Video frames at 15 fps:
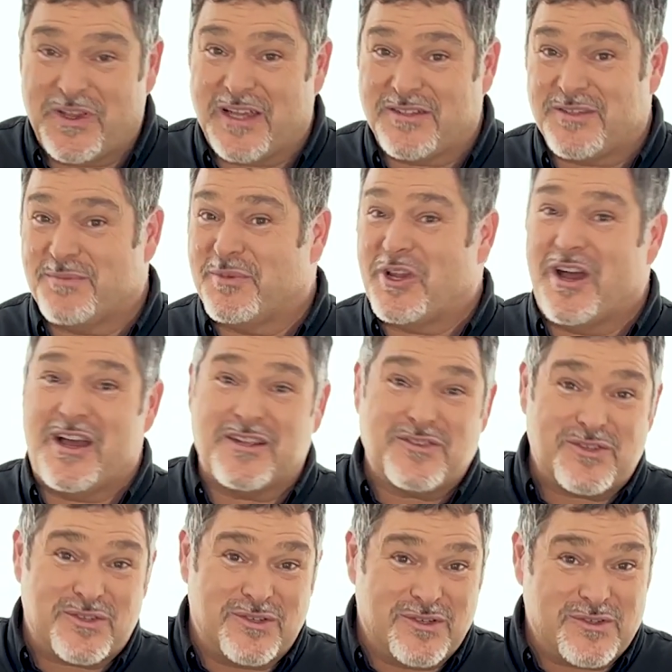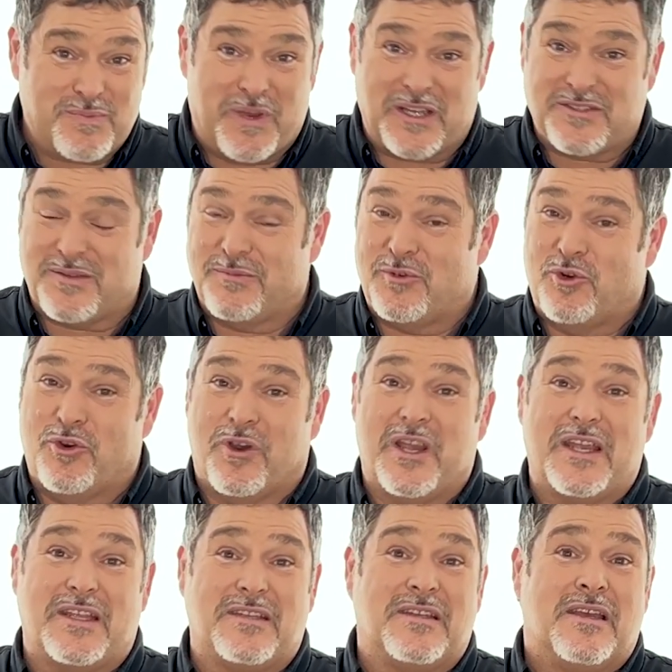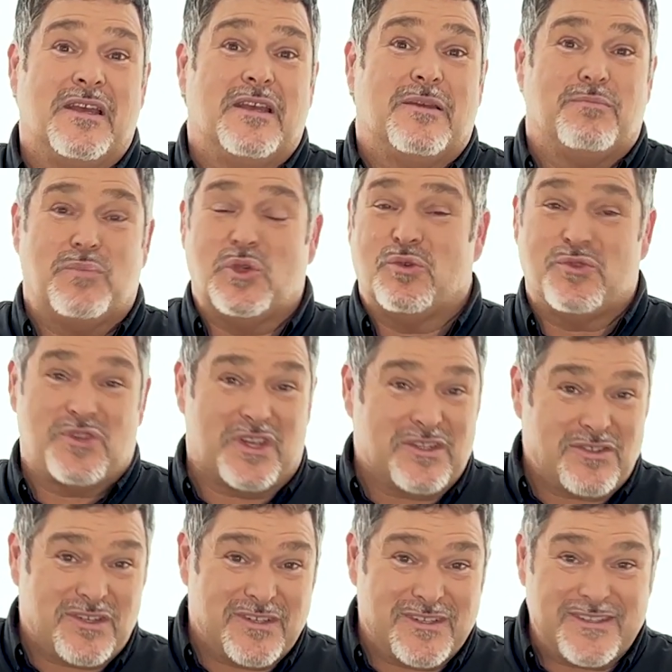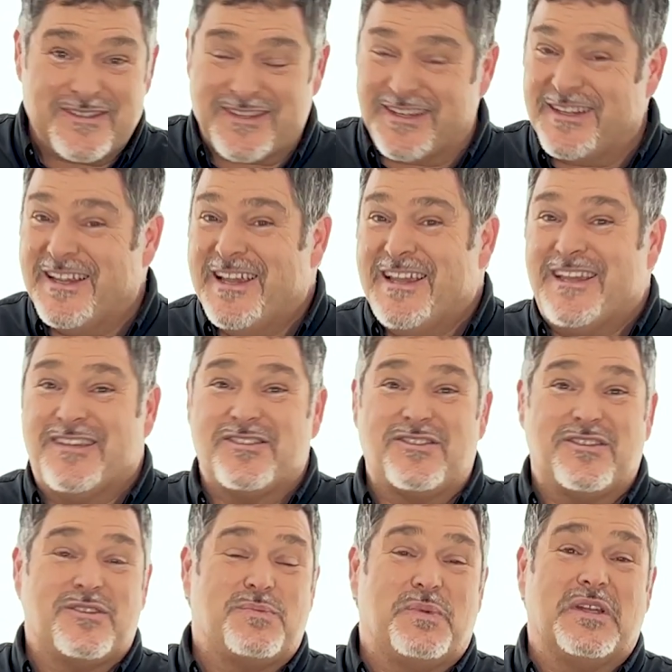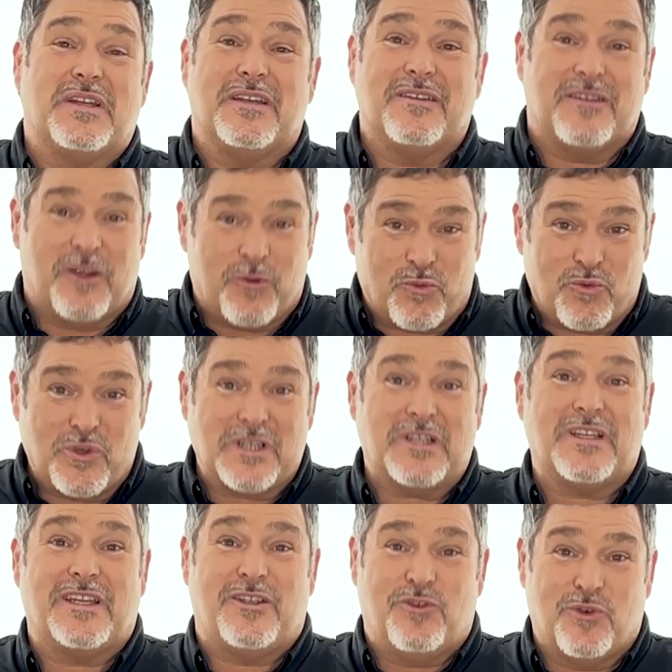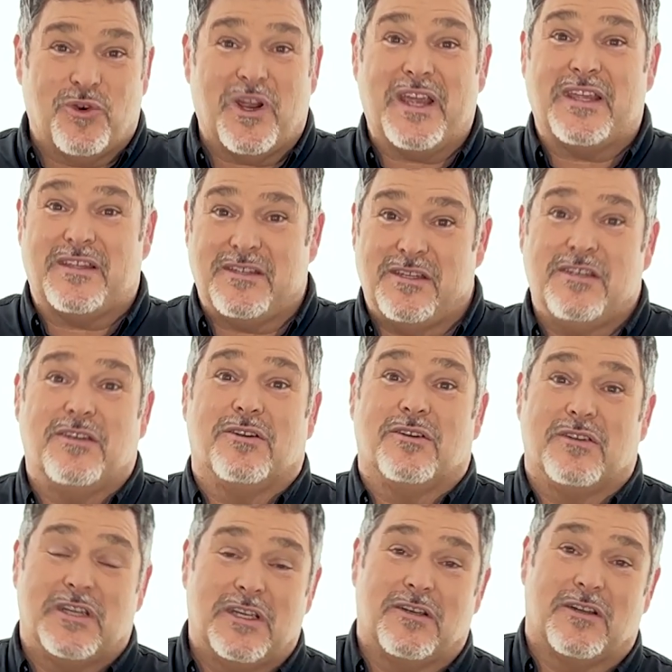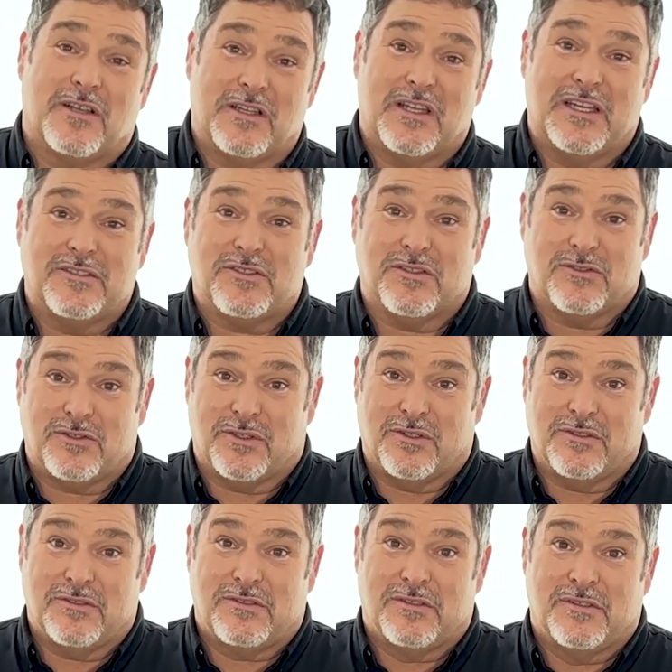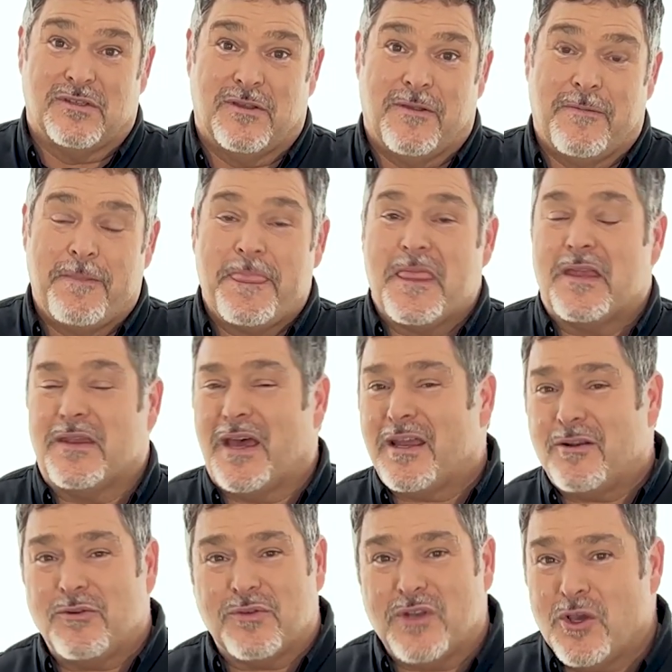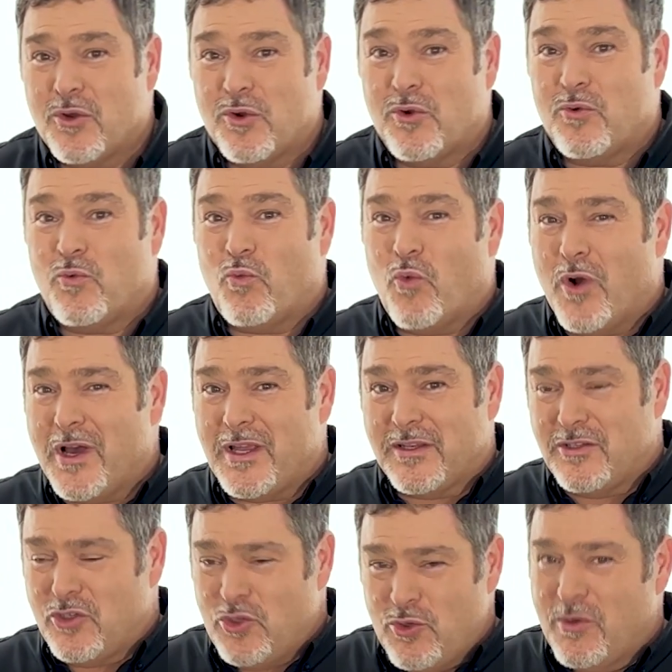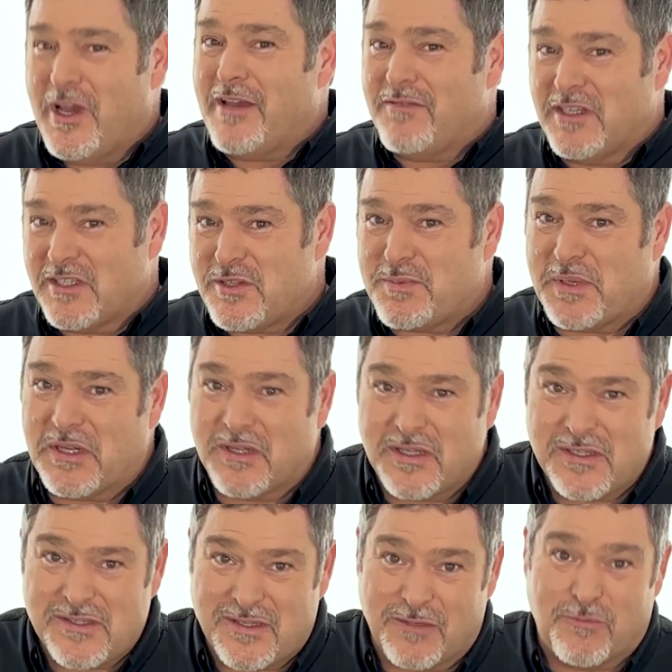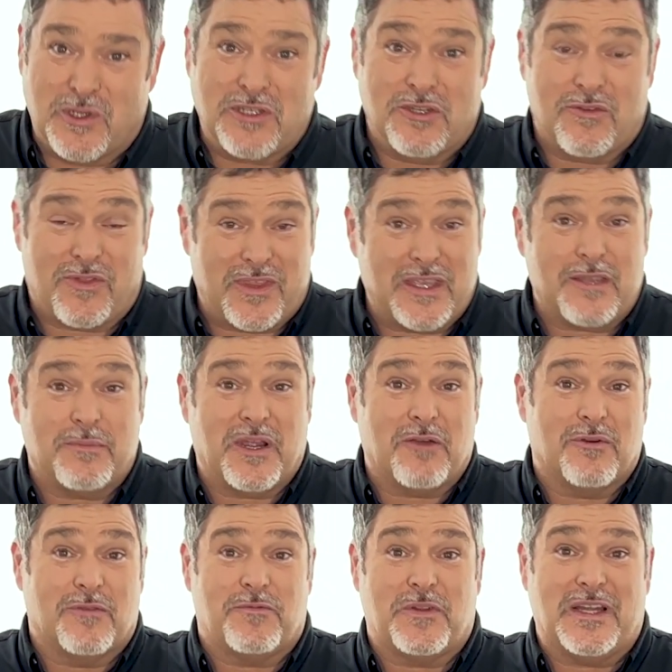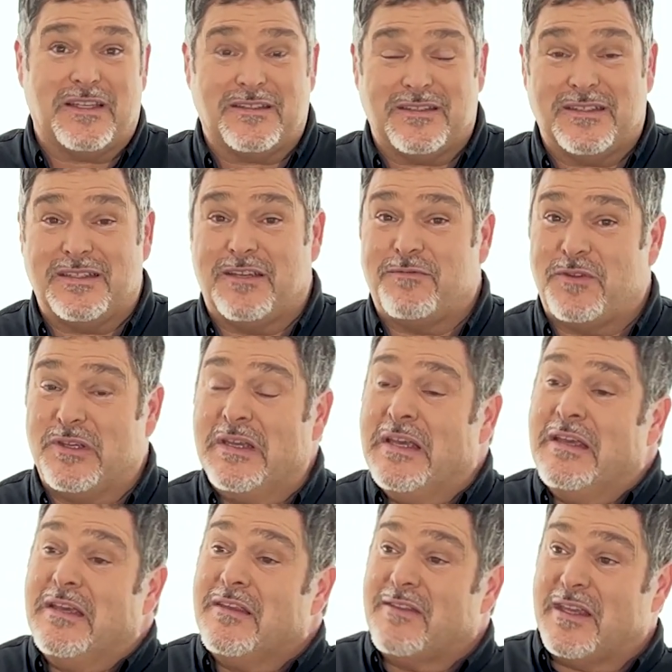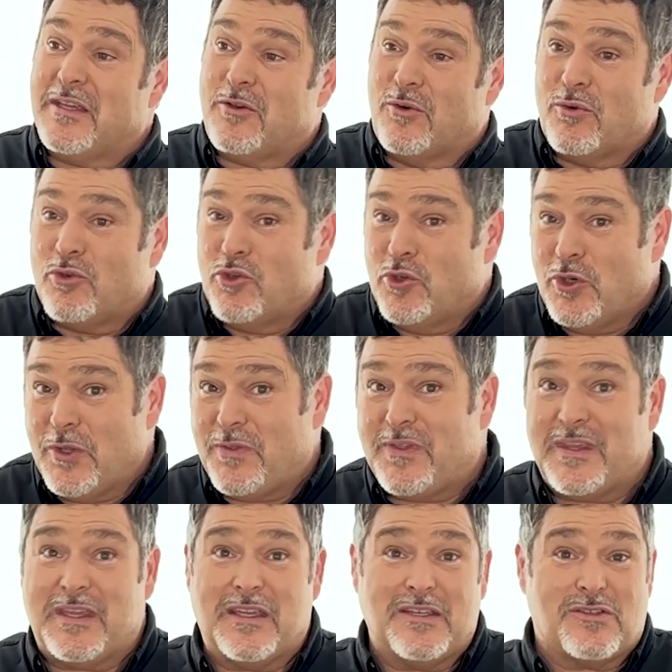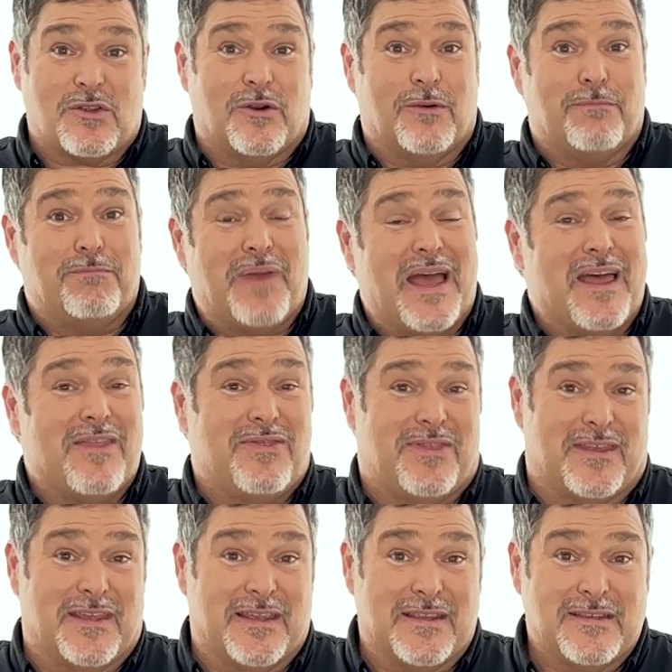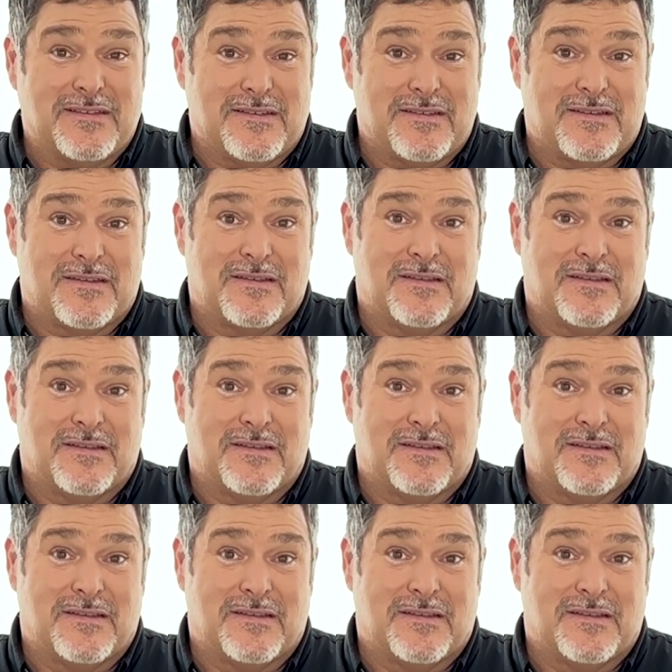had some concerts by some great musicians, and It's just been a, a really great year here at Elation Church. Now, I don't know what you have experienced, and when you think about reflecting, if you think on good things or bad things,